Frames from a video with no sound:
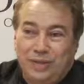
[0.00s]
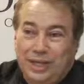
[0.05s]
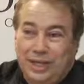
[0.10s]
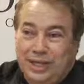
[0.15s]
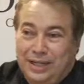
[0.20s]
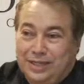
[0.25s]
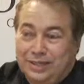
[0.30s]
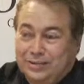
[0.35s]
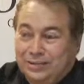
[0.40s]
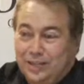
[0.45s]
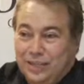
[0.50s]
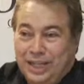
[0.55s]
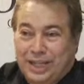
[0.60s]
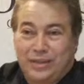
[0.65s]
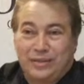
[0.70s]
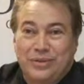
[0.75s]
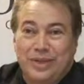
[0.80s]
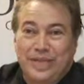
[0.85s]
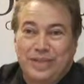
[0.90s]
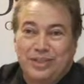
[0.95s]
uh,
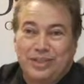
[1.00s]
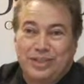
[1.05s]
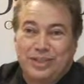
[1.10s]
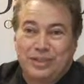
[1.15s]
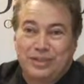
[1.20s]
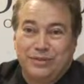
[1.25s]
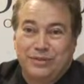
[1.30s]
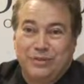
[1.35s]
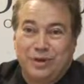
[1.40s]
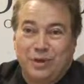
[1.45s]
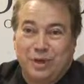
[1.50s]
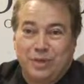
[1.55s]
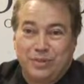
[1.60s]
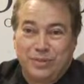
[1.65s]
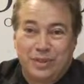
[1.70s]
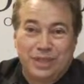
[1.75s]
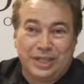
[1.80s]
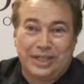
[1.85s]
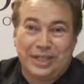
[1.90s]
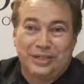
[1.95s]
generation of
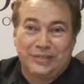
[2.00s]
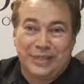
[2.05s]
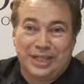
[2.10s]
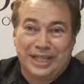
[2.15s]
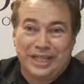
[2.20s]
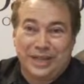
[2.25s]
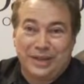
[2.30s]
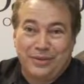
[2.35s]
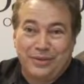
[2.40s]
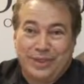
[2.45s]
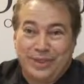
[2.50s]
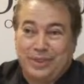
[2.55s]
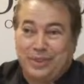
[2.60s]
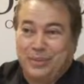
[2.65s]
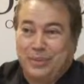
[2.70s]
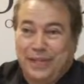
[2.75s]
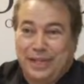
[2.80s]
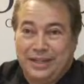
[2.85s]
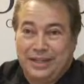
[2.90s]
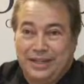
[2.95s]
hardware coming out that's
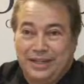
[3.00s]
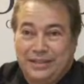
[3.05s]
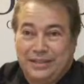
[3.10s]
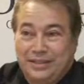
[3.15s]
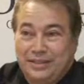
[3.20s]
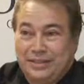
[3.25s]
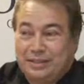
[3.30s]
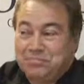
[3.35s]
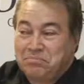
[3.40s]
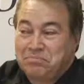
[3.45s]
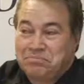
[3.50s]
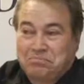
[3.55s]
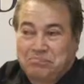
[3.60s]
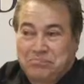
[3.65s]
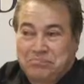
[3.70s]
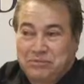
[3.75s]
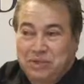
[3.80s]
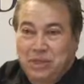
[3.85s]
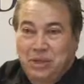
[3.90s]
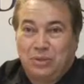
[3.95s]
better,
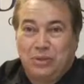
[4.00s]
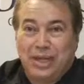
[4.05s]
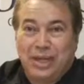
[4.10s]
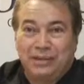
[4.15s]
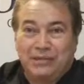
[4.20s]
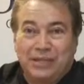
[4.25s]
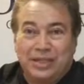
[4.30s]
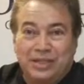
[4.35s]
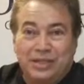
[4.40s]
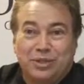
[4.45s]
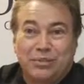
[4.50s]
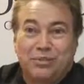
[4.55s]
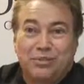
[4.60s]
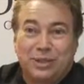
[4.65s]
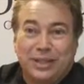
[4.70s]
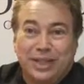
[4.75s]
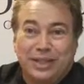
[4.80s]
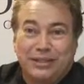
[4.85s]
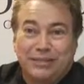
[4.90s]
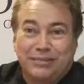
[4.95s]
go out, get the
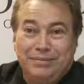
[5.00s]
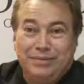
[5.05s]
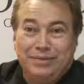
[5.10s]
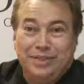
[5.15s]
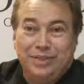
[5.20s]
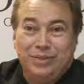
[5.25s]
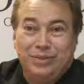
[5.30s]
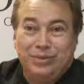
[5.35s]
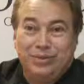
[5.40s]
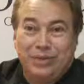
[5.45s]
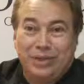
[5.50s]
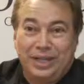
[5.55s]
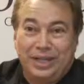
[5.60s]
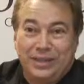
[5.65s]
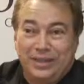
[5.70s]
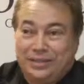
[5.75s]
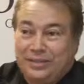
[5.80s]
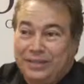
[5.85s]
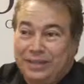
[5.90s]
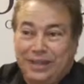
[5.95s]
brand that you
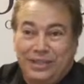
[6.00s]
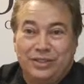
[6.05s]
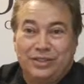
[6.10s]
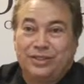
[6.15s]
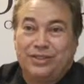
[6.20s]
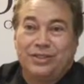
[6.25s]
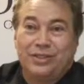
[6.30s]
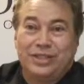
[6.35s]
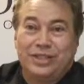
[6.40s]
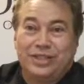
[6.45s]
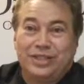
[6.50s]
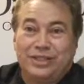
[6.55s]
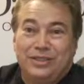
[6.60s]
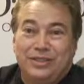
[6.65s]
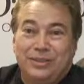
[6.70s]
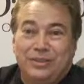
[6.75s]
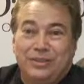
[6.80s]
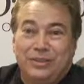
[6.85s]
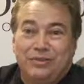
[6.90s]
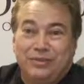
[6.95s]
like, and insert it
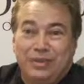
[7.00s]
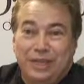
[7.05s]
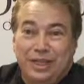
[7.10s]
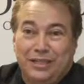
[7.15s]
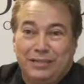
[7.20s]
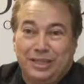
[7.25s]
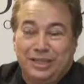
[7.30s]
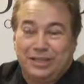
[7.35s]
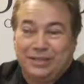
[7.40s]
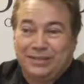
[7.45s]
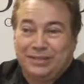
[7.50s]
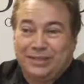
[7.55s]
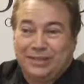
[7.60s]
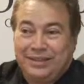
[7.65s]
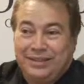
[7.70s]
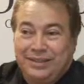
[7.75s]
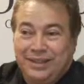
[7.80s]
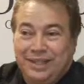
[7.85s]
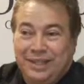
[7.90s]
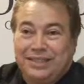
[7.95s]
into your environment.
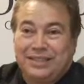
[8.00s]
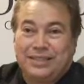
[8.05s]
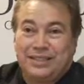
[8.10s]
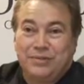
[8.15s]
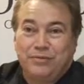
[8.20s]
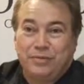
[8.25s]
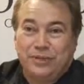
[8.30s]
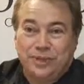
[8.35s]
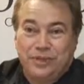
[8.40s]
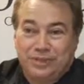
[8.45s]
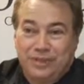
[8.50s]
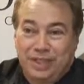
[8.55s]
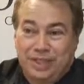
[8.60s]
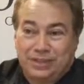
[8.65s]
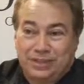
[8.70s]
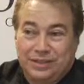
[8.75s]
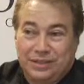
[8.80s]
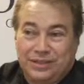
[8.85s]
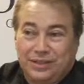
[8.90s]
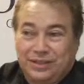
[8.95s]
It's
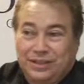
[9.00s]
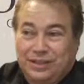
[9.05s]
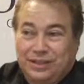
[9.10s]
infrastructure.